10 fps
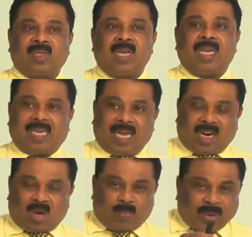
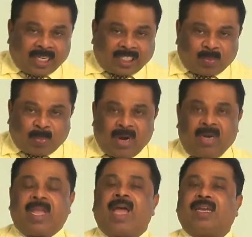Error of
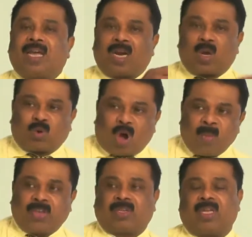principle and error of
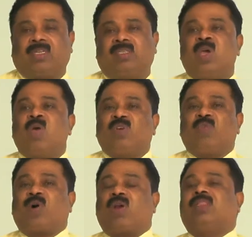commission, we
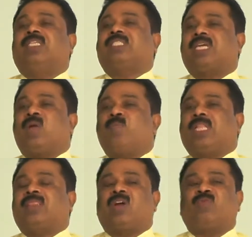follow the same
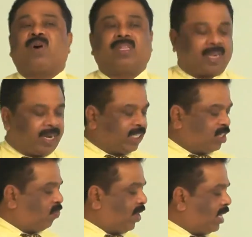method for the
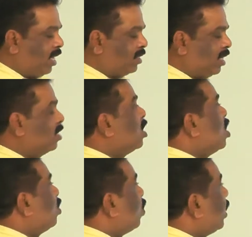rectification.
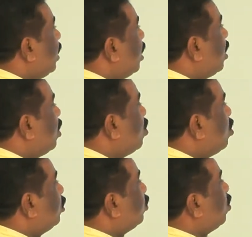So here
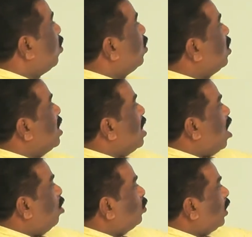also,
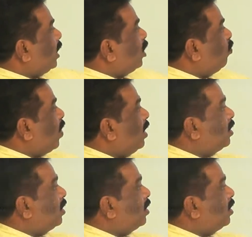how to rectify is